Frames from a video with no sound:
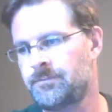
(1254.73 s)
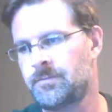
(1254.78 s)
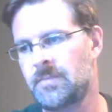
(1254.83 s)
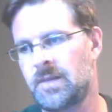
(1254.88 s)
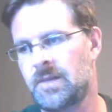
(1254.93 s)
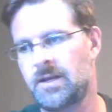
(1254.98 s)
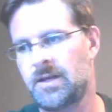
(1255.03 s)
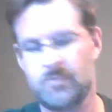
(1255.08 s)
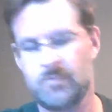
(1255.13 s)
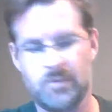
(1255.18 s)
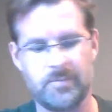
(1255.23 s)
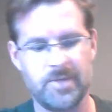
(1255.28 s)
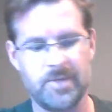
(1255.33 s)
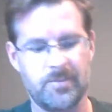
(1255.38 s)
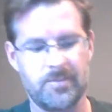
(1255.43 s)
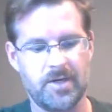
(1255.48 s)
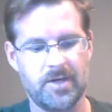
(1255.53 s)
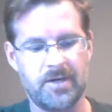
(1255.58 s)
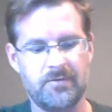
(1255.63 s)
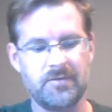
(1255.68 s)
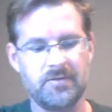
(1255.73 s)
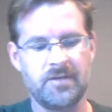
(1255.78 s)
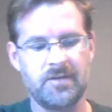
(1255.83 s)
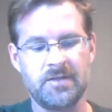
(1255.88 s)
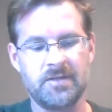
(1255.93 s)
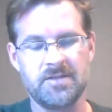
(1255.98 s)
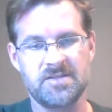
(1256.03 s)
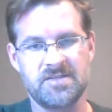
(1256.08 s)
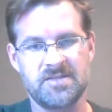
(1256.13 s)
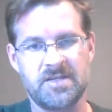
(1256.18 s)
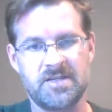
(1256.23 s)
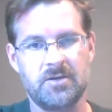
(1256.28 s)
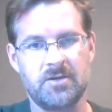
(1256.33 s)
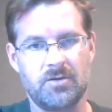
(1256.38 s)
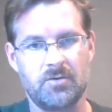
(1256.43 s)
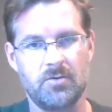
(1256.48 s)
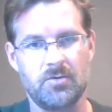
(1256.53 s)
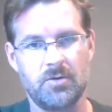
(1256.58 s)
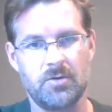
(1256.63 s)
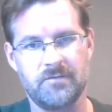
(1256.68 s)
Okay. Remember, everything in the center
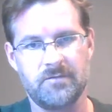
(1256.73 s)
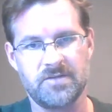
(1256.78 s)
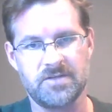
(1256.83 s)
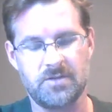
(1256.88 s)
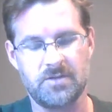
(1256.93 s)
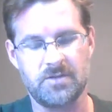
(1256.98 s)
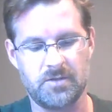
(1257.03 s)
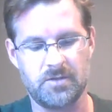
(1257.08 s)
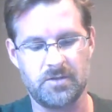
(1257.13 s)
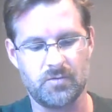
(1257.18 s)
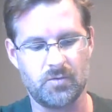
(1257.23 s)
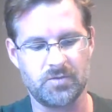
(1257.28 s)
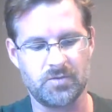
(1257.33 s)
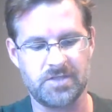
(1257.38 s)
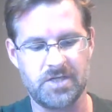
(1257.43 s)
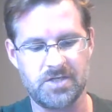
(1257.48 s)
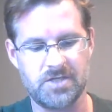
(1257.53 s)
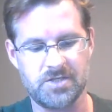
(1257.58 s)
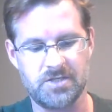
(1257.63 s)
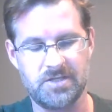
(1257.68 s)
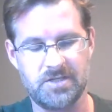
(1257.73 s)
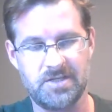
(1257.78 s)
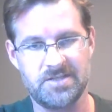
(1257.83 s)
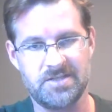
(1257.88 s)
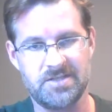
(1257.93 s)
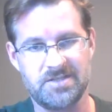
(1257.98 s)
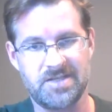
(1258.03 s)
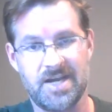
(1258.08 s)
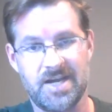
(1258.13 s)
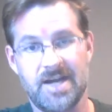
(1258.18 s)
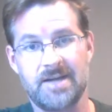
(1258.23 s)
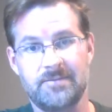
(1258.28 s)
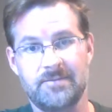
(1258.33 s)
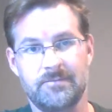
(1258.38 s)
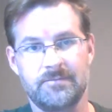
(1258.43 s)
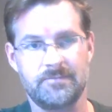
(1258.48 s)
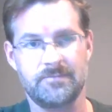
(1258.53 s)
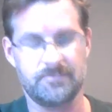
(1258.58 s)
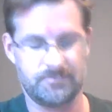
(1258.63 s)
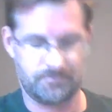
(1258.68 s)
core of circular rotation is its atom.
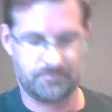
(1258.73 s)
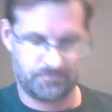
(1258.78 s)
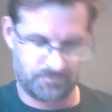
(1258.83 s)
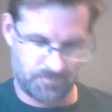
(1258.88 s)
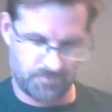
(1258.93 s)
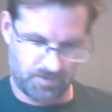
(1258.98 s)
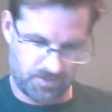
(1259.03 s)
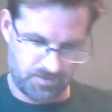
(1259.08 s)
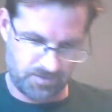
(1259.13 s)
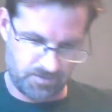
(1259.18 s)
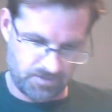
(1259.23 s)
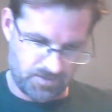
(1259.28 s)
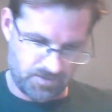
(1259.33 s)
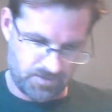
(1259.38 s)
Okay.